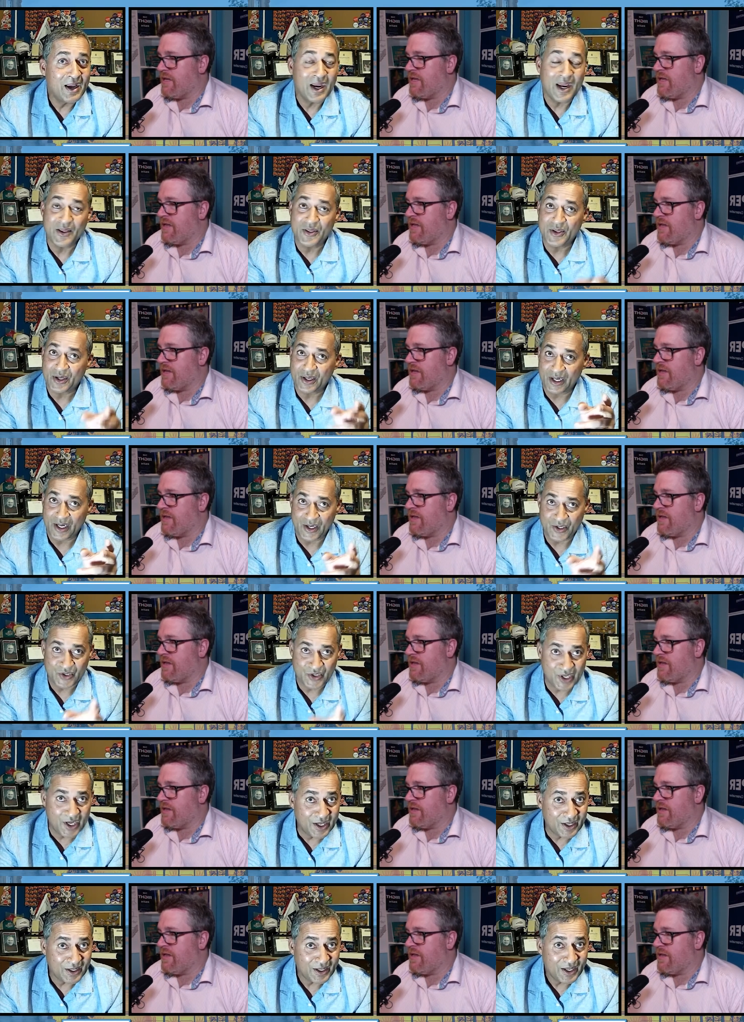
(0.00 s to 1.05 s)
Speaker 1: and they're going to
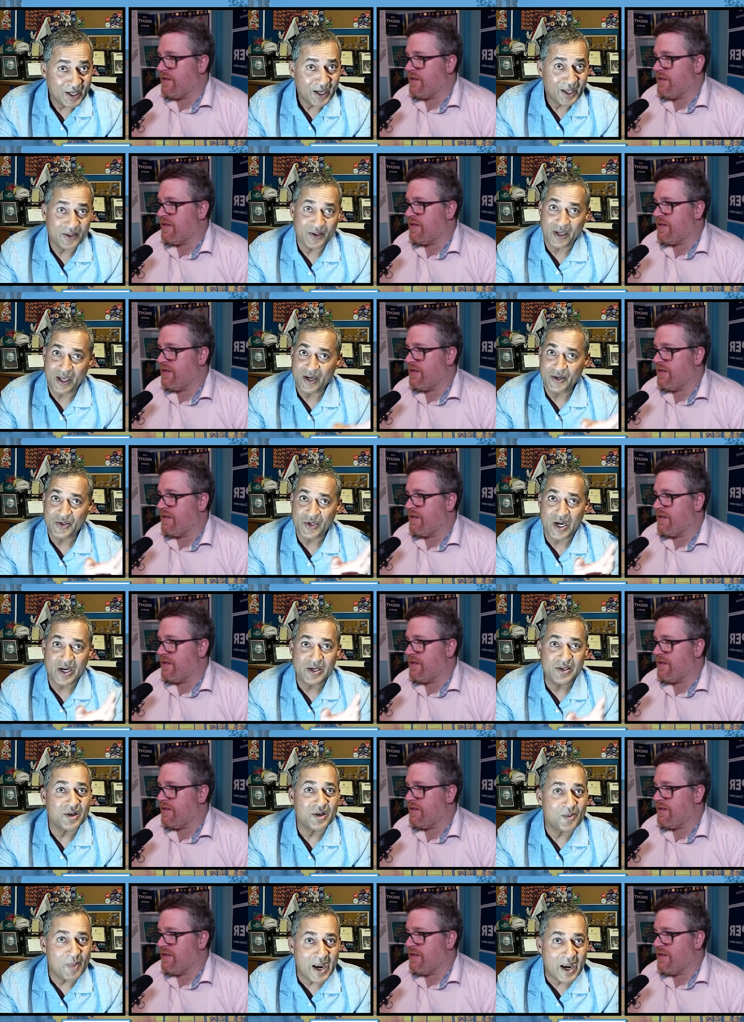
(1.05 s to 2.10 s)
cheat they're going to change
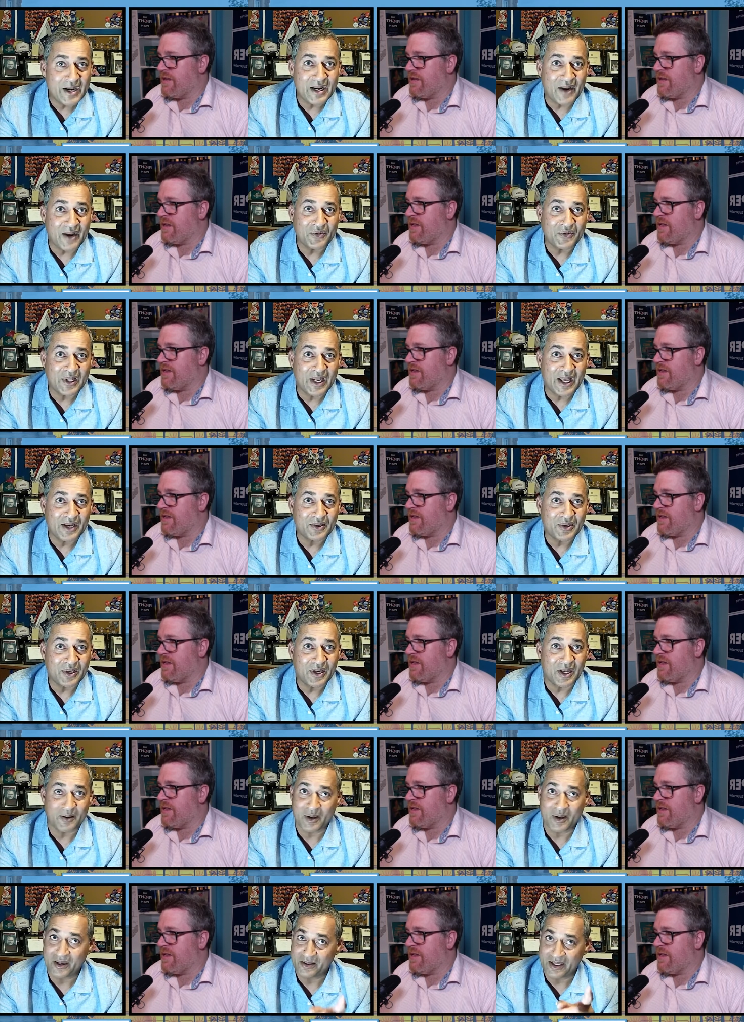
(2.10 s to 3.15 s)
their mind after the election.
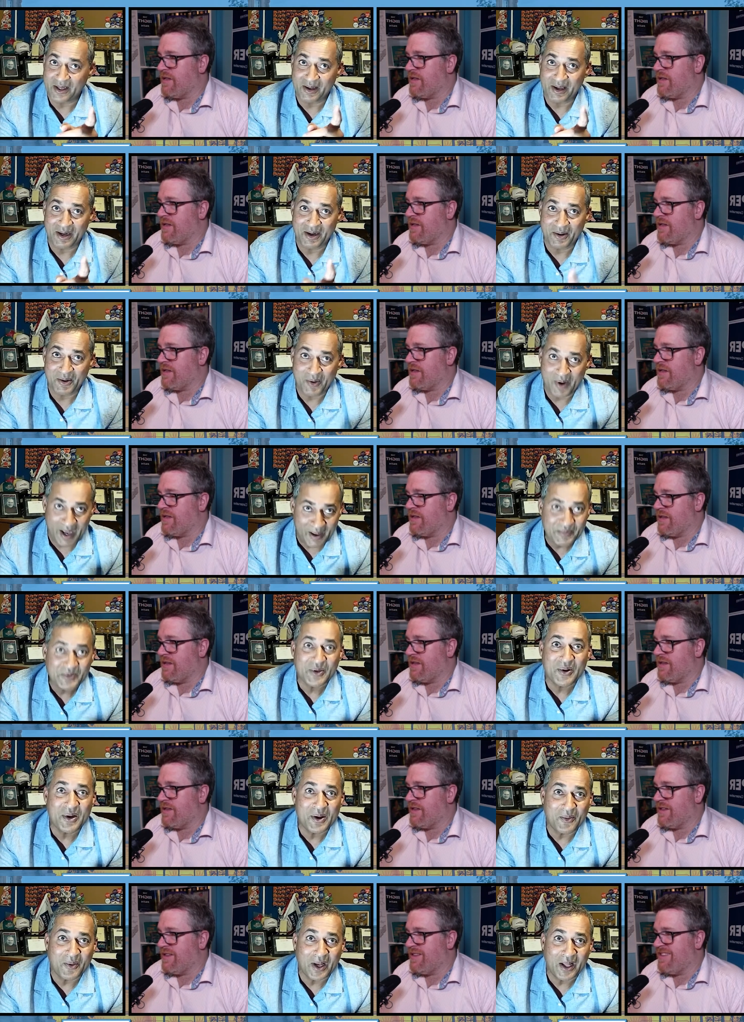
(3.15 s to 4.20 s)
Gonna, they're going to know
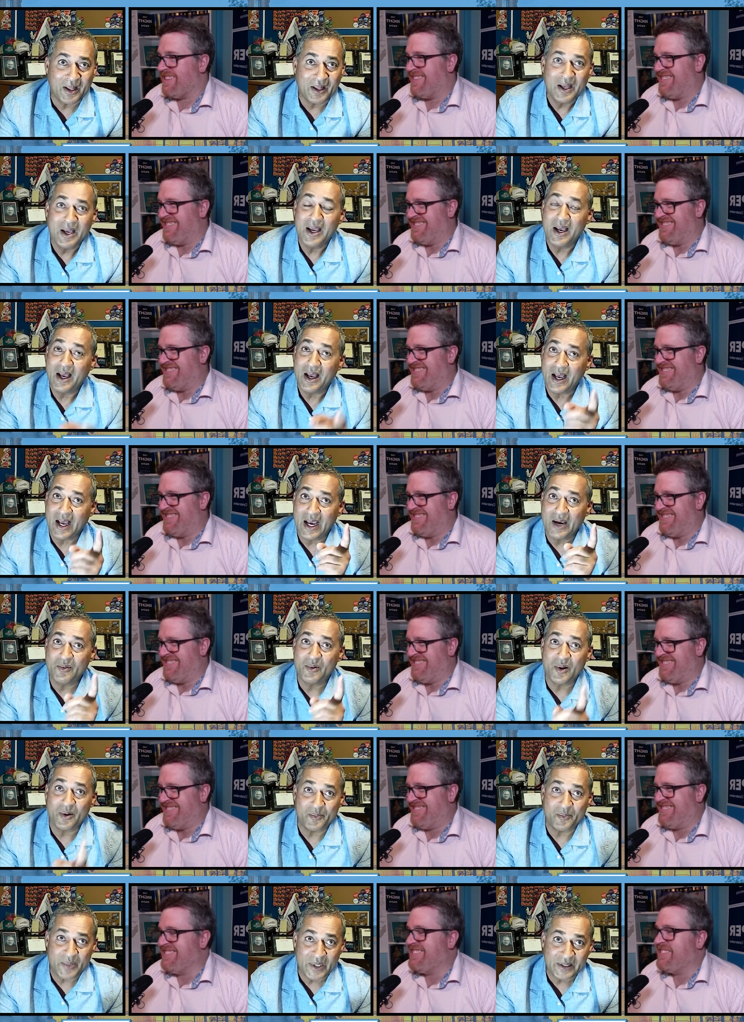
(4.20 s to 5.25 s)
absolutely well I
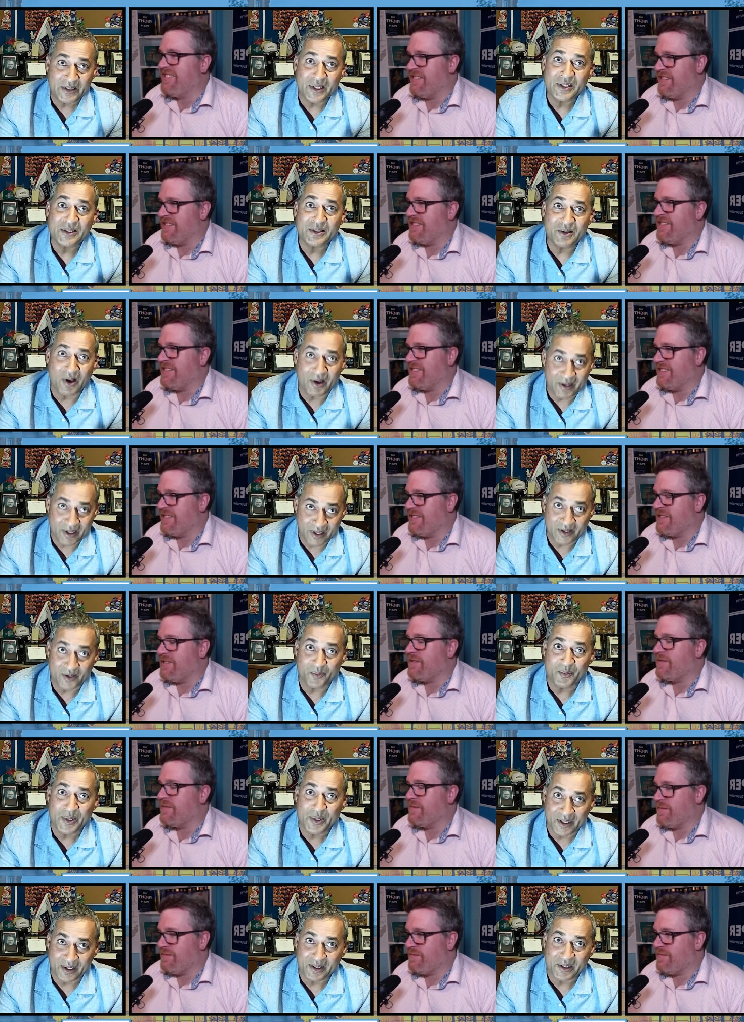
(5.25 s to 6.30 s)
will beat the snot out of them
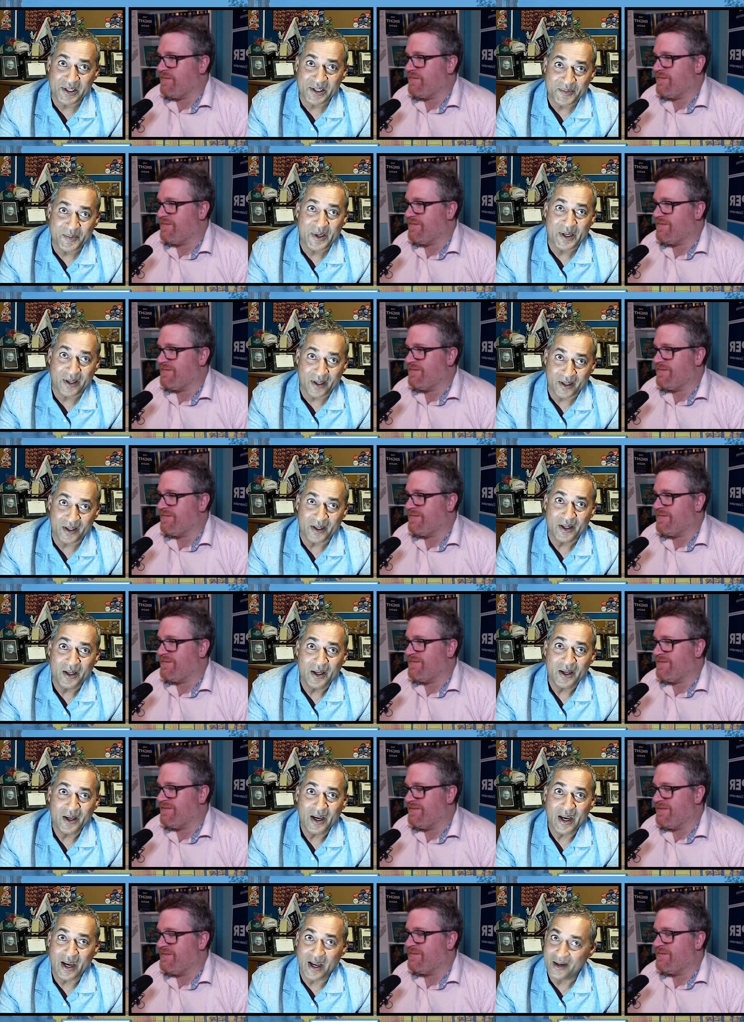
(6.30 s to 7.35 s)
politically speaking.
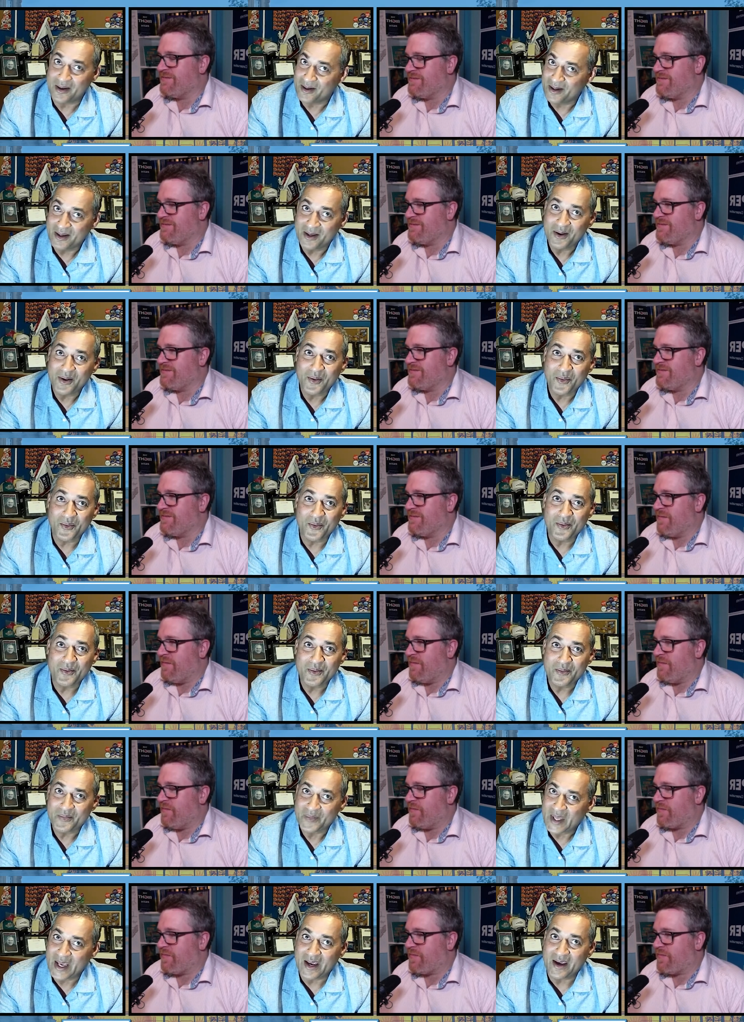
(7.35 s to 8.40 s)
And
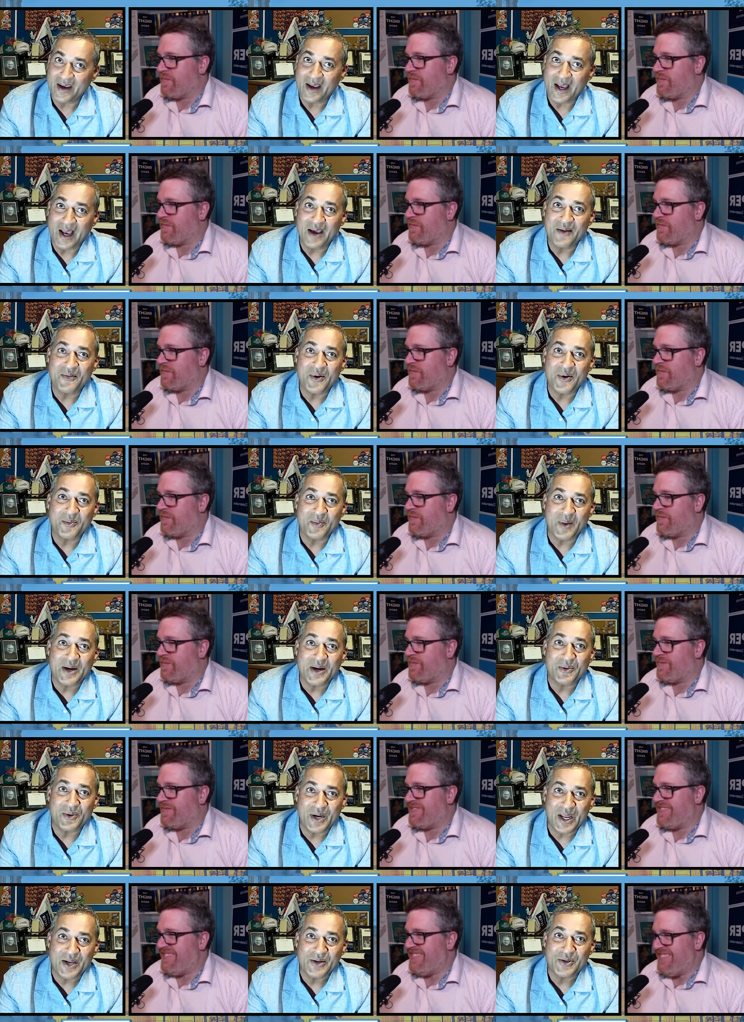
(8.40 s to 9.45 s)
hey, I've earned my
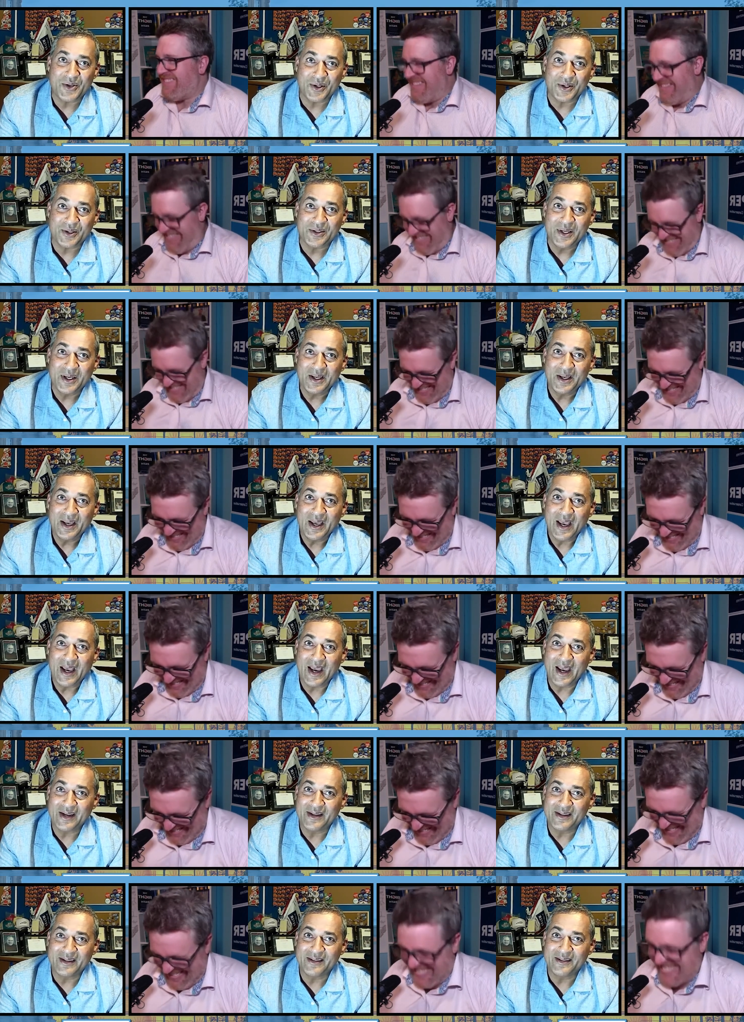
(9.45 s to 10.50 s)
credentials,
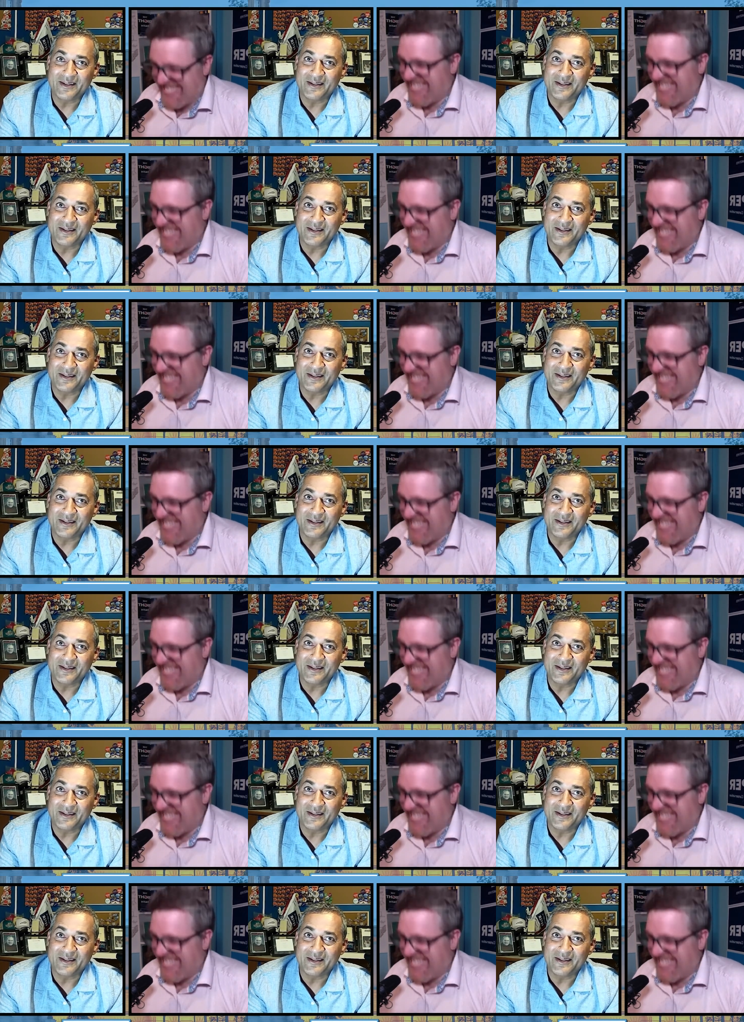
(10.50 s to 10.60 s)
and